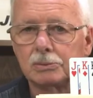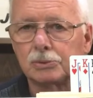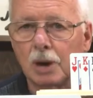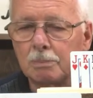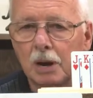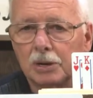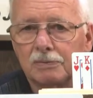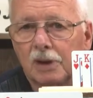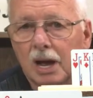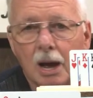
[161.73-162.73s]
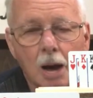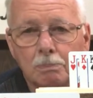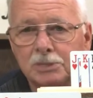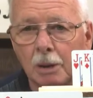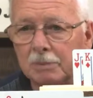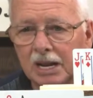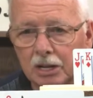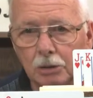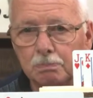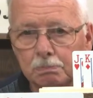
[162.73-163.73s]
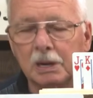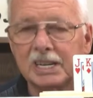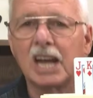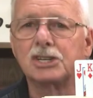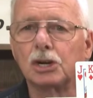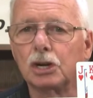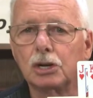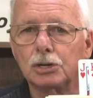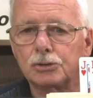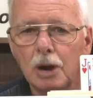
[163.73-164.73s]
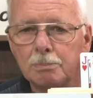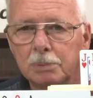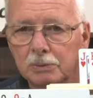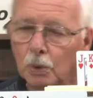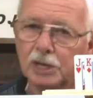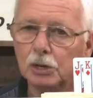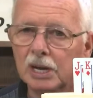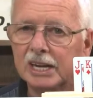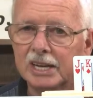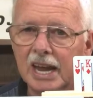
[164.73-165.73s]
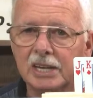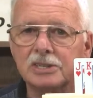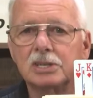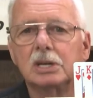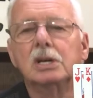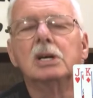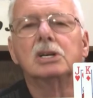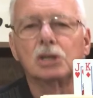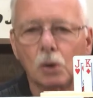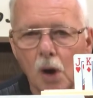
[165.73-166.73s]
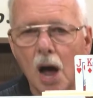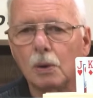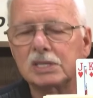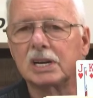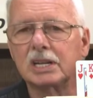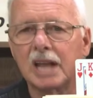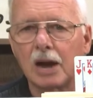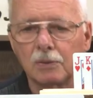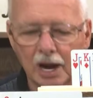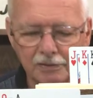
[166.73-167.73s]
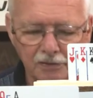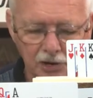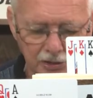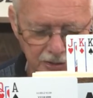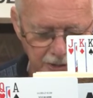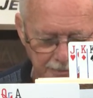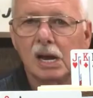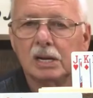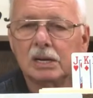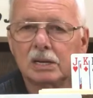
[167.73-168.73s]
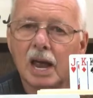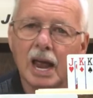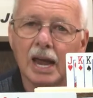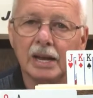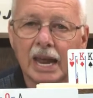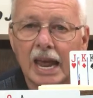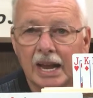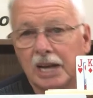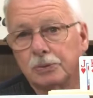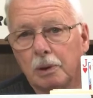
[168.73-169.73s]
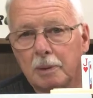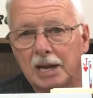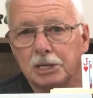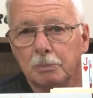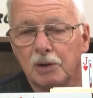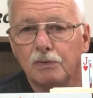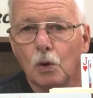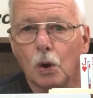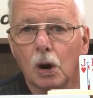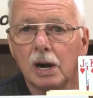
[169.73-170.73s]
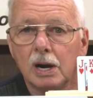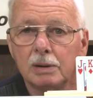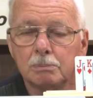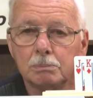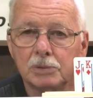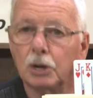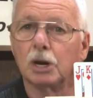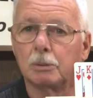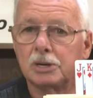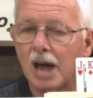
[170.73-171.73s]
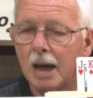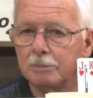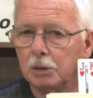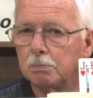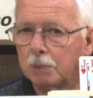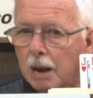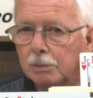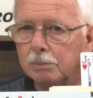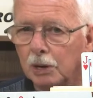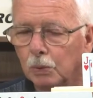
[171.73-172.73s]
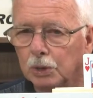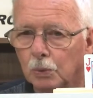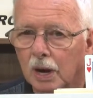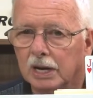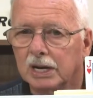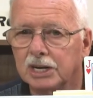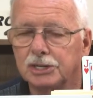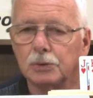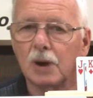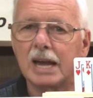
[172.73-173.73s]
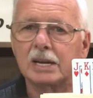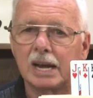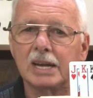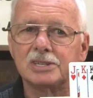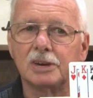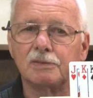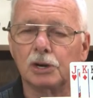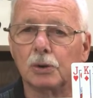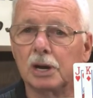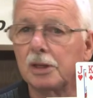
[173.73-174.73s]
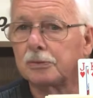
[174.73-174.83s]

trump out of somebody that potentially could trump when you lead an ace. So always lead that right first. And again, as we mentioned before, the only time you probably wouldn't want to lead your right is if you're in a